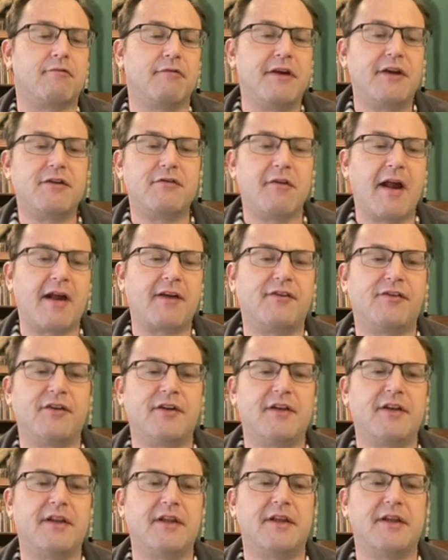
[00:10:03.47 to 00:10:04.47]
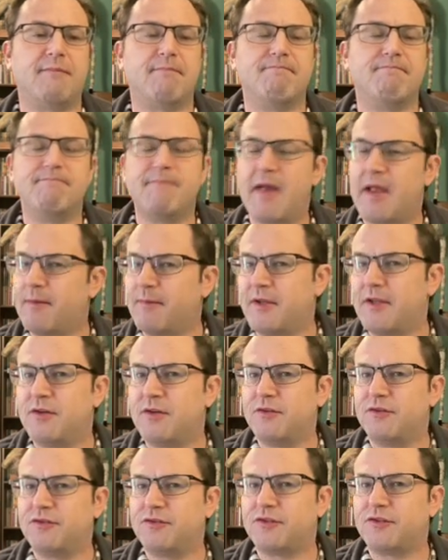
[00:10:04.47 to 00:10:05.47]
redirection may be
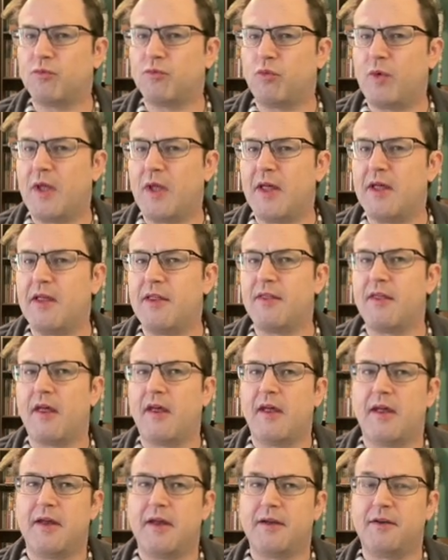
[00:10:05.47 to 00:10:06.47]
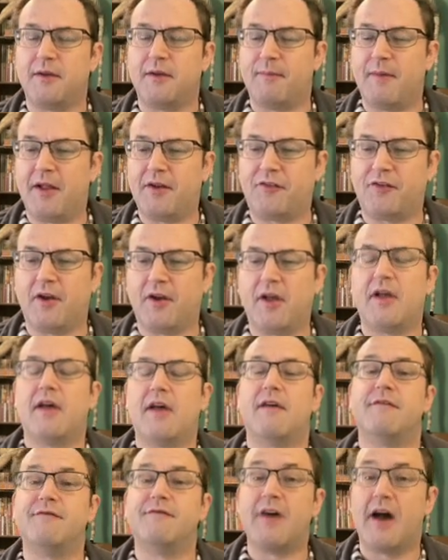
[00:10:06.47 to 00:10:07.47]
used with dementia.
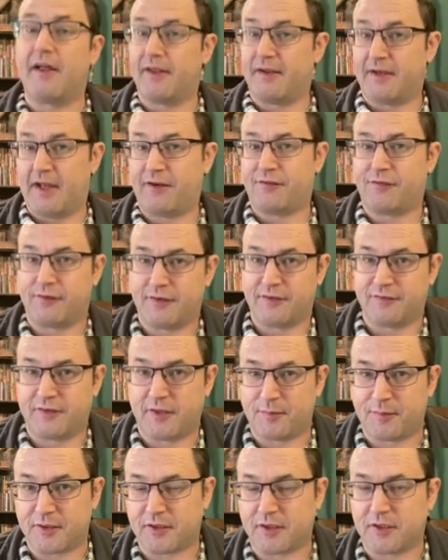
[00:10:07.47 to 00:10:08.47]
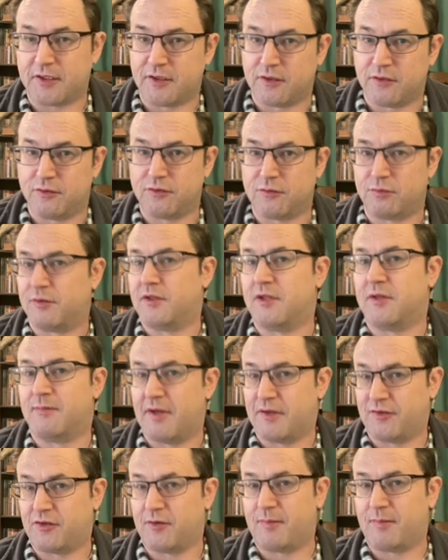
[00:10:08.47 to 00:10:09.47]
Validation is typically used with
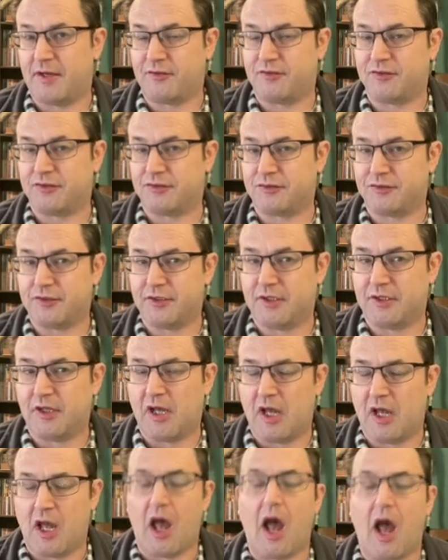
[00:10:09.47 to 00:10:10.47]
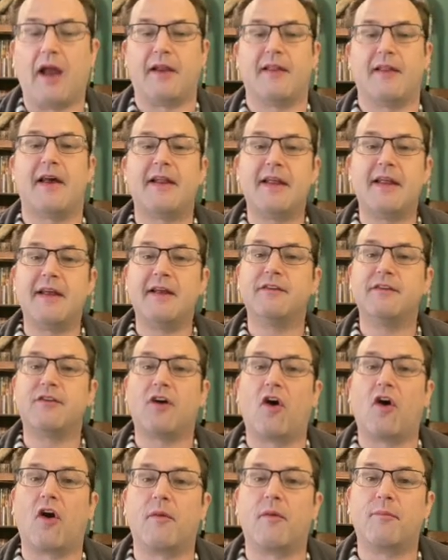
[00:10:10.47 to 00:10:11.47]
dementia patients. Right, that is
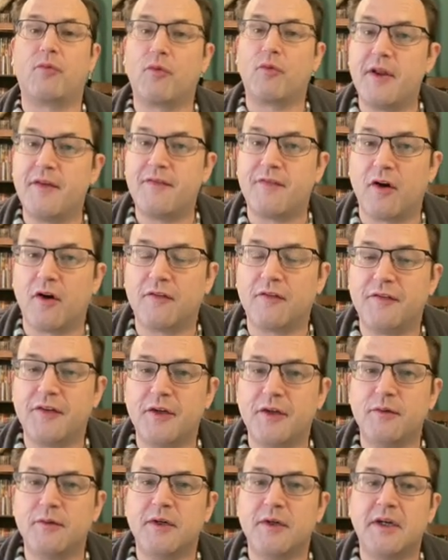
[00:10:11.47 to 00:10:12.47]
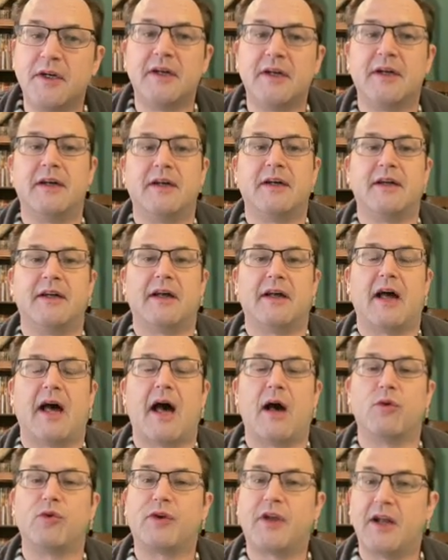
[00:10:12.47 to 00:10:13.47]
our brief overview.
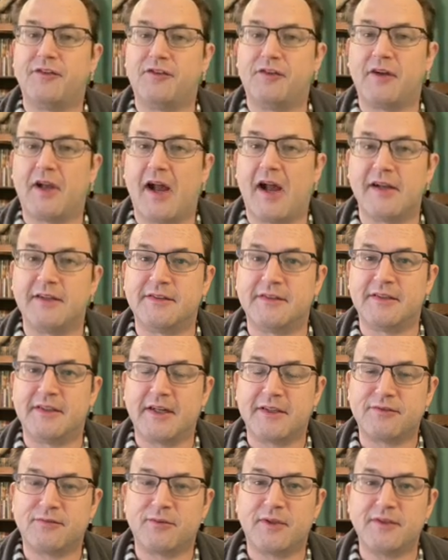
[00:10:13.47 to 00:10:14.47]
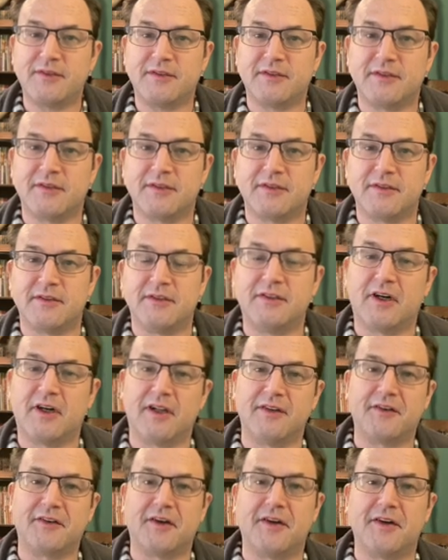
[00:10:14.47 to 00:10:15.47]
I will catch you guys in the next one.
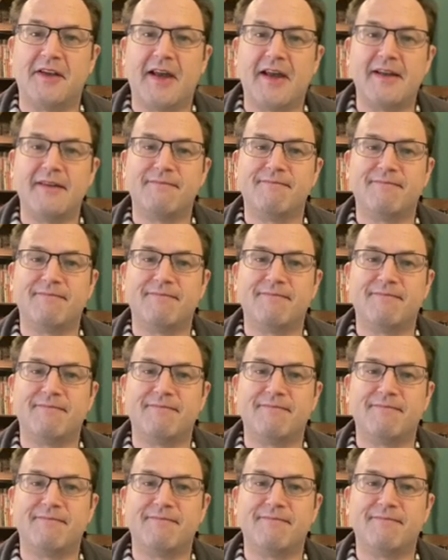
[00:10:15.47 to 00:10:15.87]
Y'all have a good day.